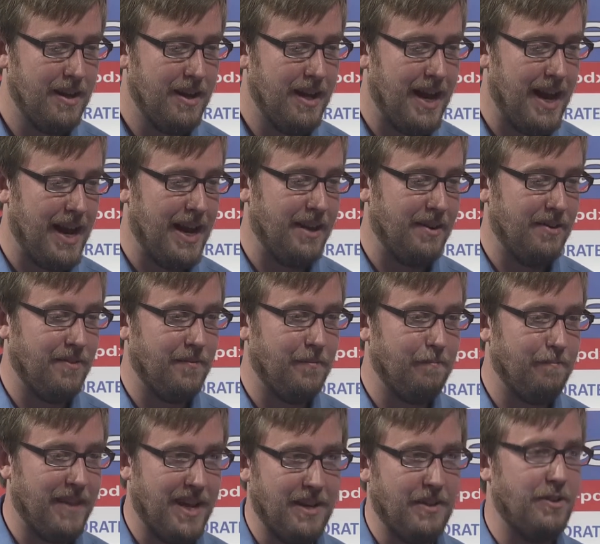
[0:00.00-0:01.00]
And
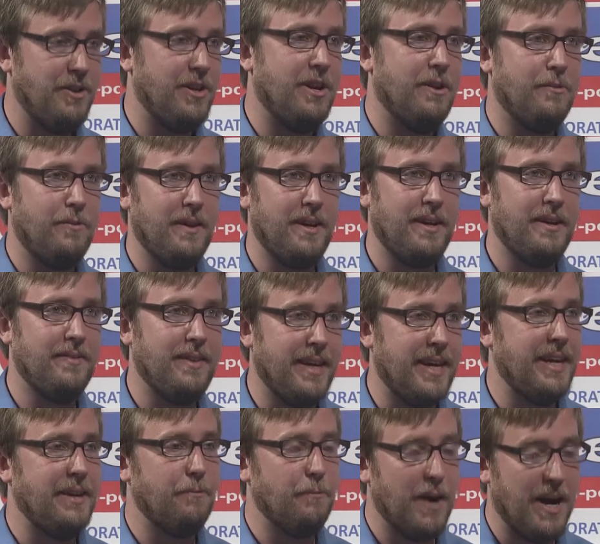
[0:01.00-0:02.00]
then, you know, the
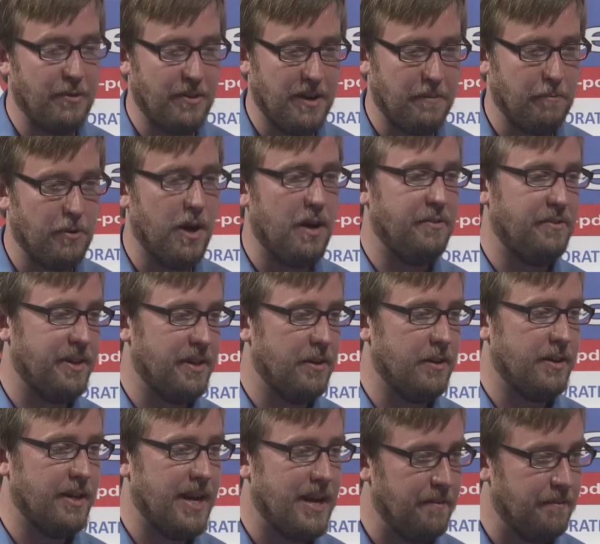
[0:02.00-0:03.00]
heat wound up causing
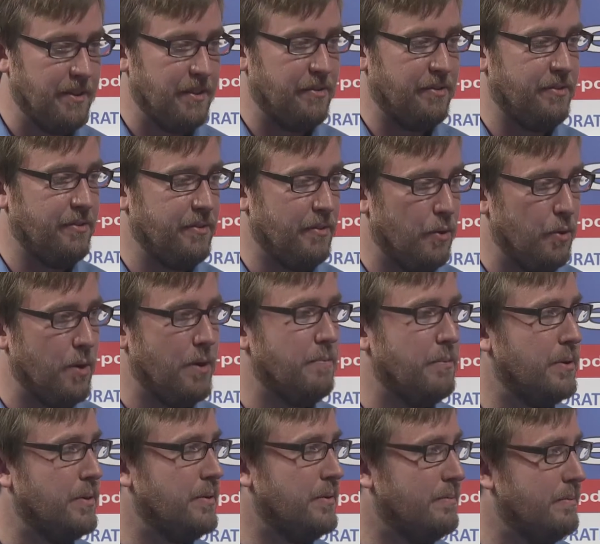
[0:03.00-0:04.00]
her to have this
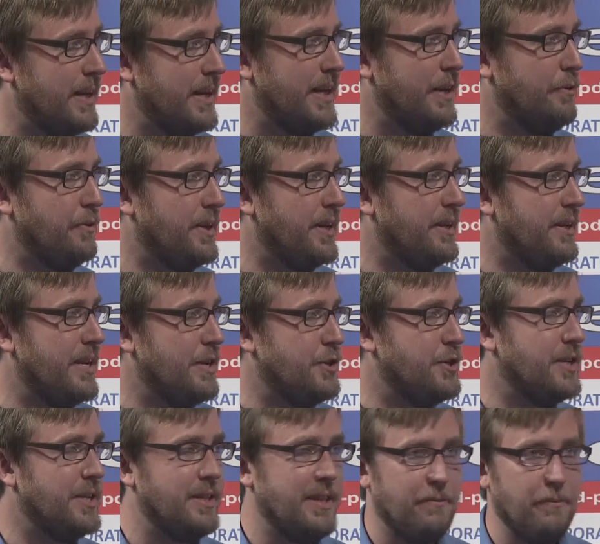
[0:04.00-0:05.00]
horrible acute
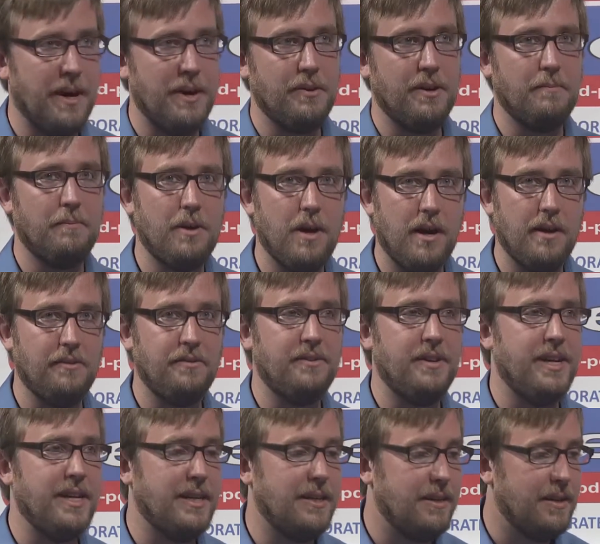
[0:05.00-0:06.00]
condition that wound up
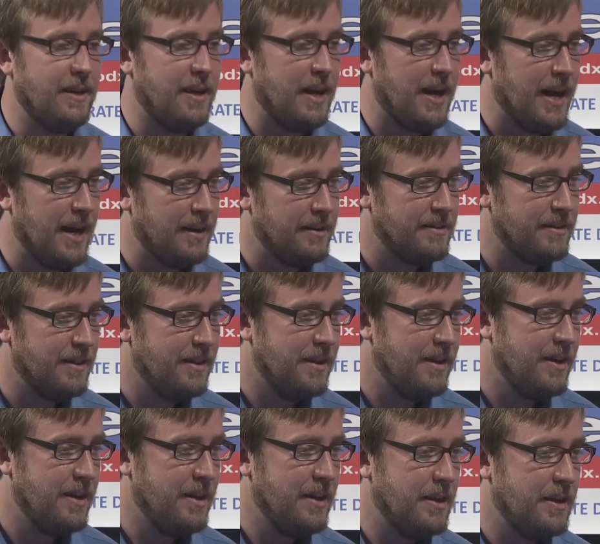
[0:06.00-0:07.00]
costing
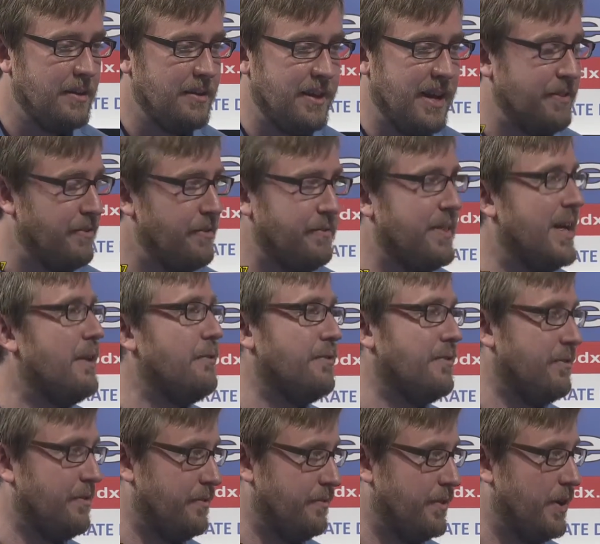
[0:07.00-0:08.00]
tens of
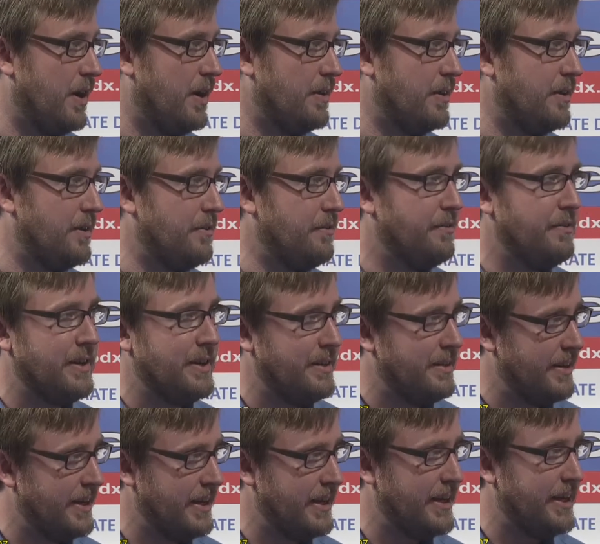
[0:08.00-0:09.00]
thousands of dollars
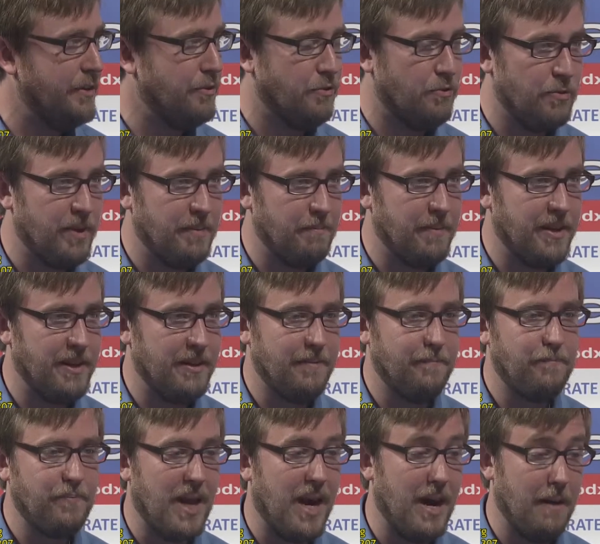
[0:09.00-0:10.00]
in acute treatment.
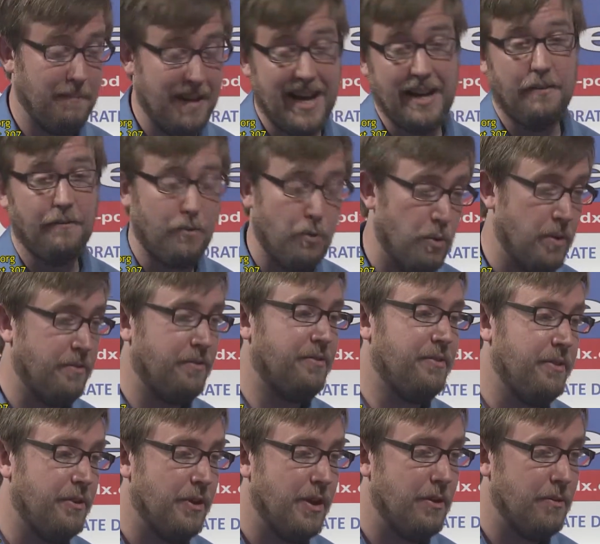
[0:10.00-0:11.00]
And of
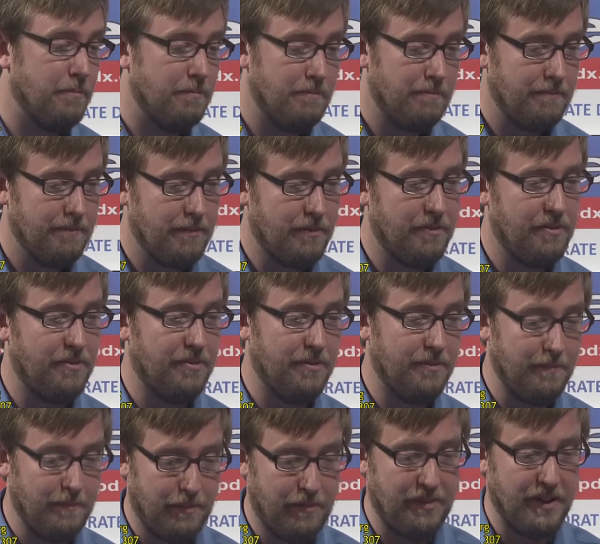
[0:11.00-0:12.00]
course, you know,
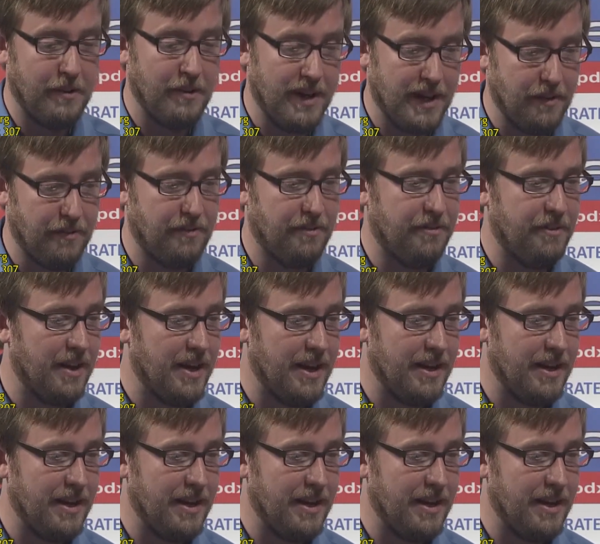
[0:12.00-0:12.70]
serious